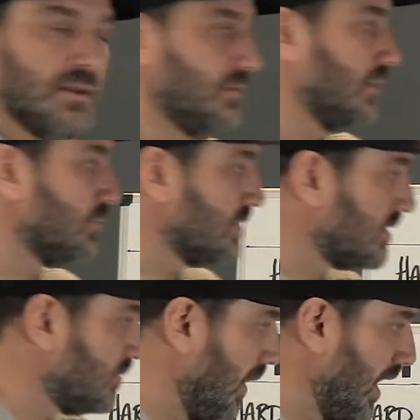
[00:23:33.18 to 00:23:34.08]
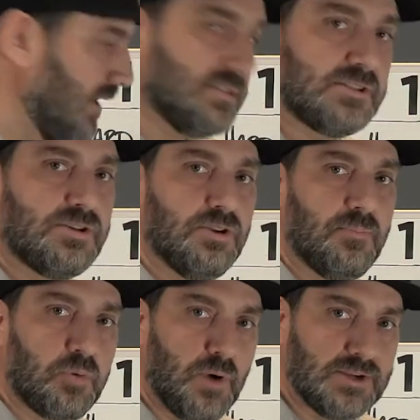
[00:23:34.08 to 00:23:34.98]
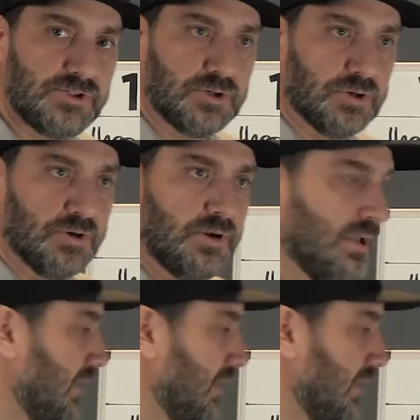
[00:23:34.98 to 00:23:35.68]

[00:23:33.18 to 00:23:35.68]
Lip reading: the response to the pressure